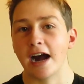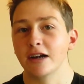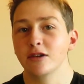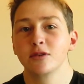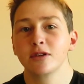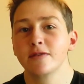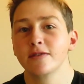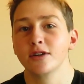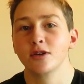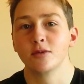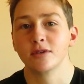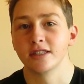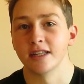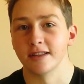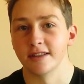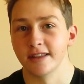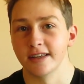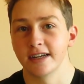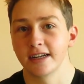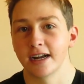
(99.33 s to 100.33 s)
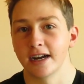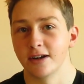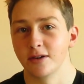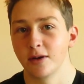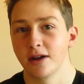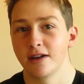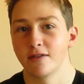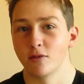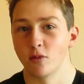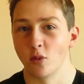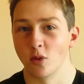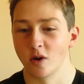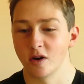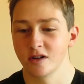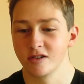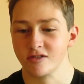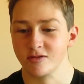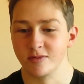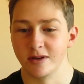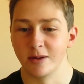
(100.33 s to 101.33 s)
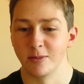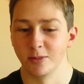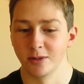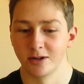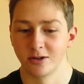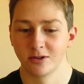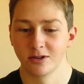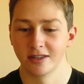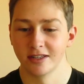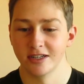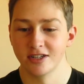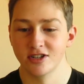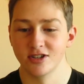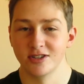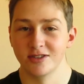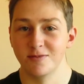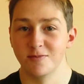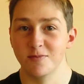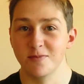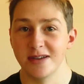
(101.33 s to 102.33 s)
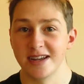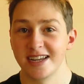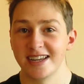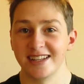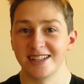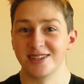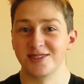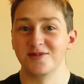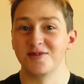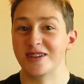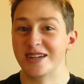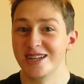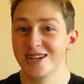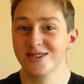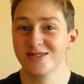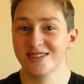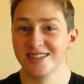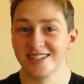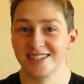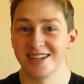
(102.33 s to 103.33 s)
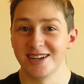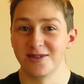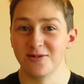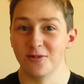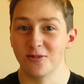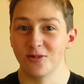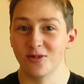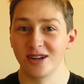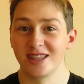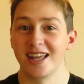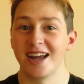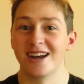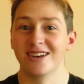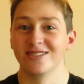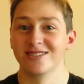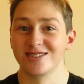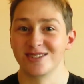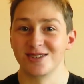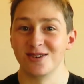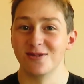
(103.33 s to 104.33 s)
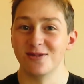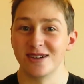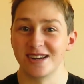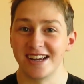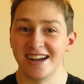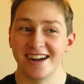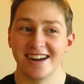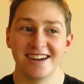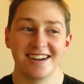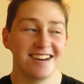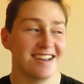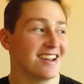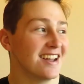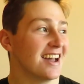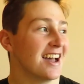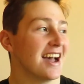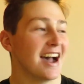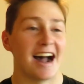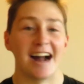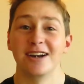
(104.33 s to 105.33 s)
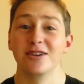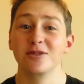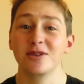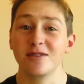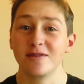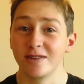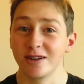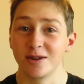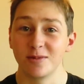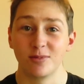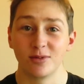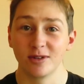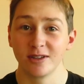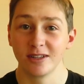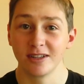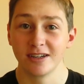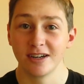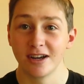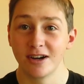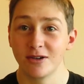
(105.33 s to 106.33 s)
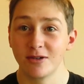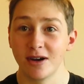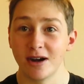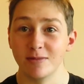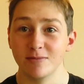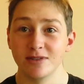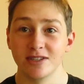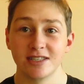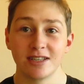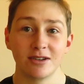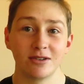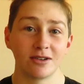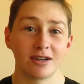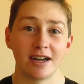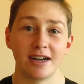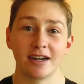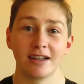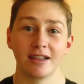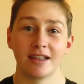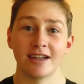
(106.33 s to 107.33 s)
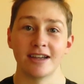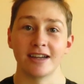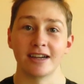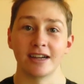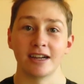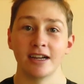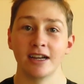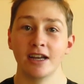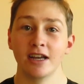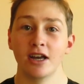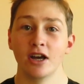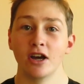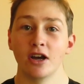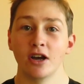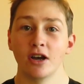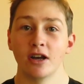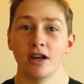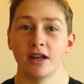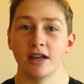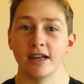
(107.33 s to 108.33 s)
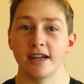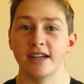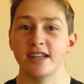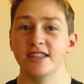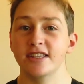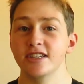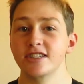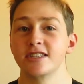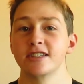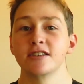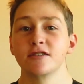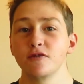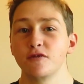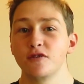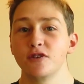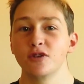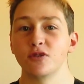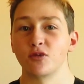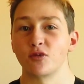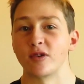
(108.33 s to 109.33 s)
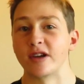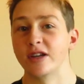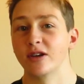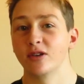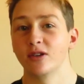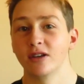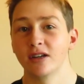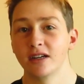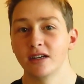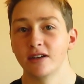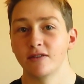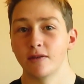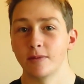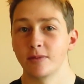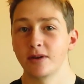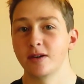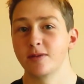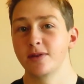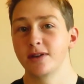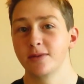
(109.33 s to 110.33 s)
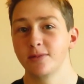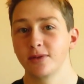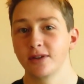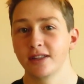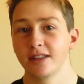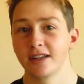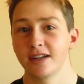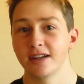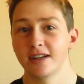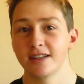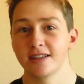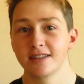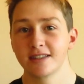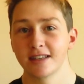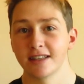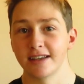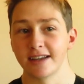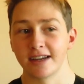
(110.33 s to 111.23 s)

I don't even know what to think. I don't have words, but I'm literally just making this video to say what the hell is going on. I don't even completely know. I'm still kind of like. This doesn't feel real, if I'm going to be completely honest.